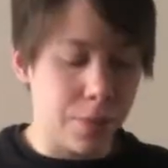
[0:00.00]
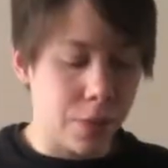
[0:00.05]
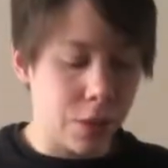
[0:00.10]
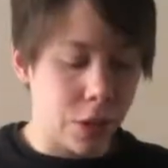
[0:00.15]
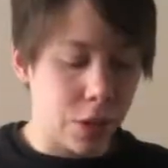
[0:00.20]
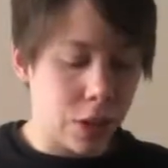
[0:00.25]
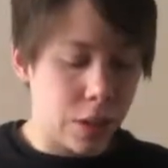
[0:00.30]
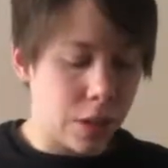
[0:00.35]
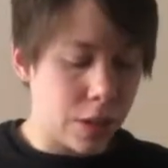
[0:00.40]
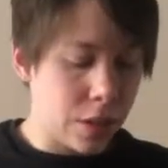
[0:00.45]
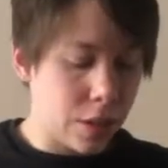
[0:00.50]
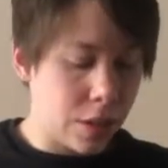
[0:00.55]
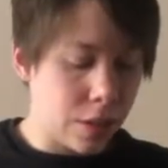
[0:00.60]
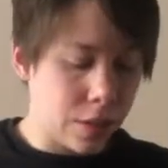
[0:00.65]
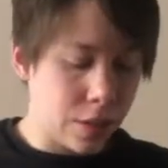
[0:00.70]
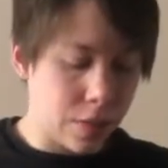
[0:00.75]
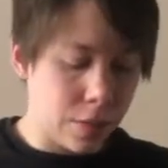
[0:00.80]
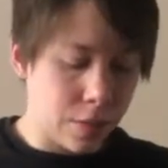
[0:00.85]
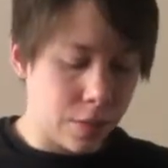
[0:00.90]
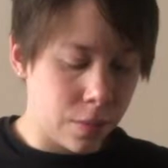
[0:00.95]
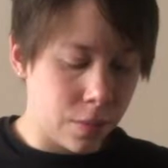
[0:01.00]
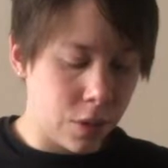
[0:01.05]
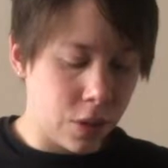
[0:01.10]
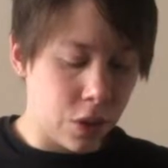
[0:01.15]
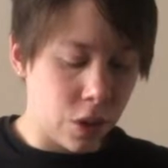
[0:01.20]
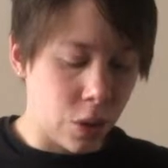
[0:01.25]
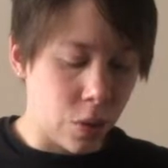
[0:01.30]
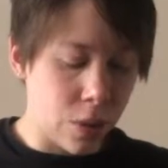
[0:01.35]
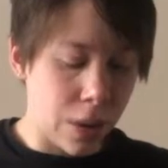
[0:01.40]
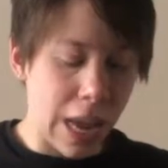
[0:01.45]
Just
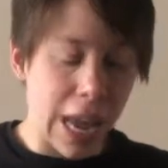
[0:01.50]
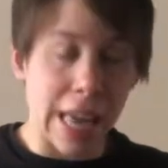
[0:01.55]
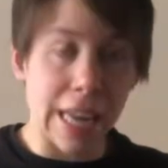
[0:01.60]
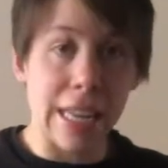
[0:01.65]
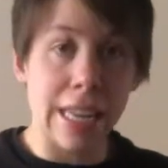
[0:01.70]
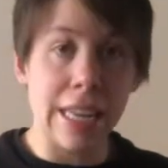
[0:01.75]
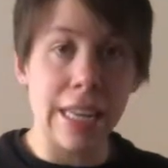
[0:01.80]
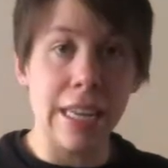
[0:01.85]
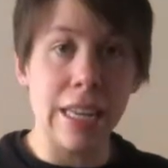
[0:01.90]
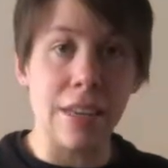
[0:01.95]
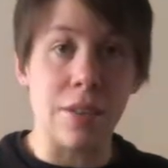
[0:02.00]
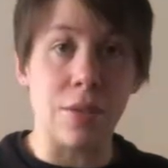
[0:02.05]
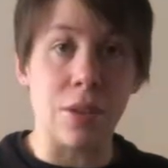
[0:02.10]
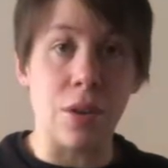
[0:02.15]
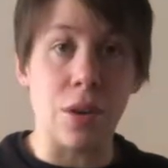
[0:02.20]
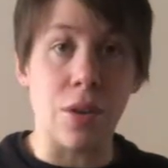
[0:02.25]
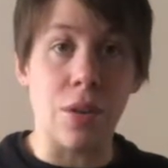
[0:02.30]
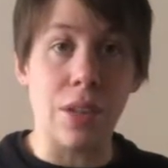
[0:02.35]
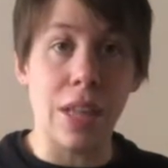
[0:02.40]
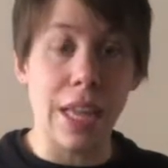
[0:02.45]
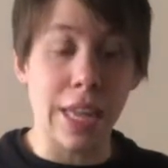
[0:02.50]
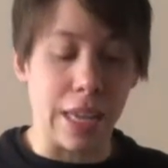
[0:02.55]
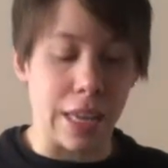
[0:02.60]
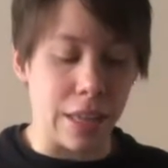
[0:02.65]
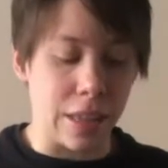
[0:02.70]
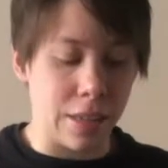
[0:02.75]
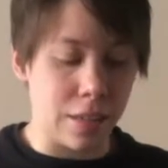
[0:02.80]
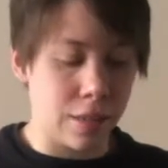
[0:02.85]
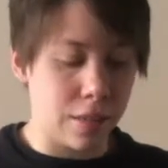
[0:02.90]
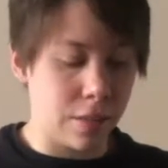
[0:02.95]
don't add it in if you don't like
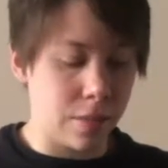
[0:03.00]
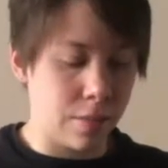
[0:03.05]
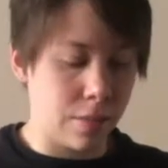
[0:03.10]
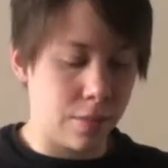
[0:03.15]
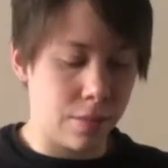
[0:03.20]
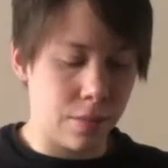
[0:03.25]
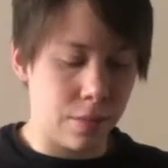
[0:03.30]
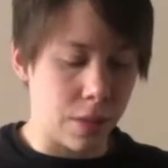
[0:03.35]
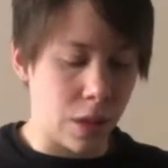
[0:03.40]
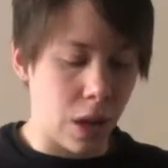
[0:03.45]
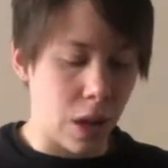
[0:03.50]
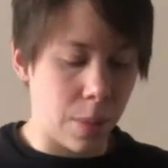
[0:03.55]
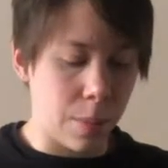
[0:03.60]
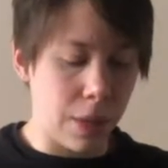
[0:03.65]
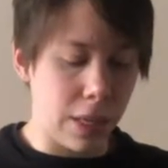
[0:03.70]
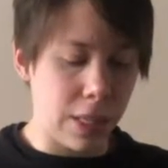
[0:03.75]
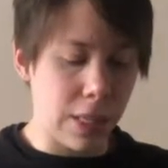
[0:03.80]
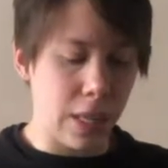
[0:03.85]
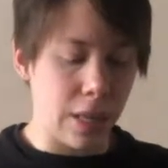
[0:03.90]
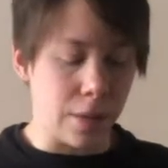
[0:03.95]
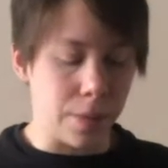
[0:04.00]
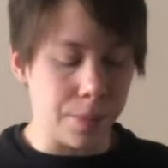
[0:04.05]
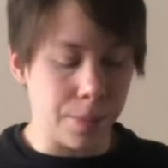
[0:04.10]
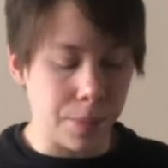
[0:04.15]
it. Not a big deal.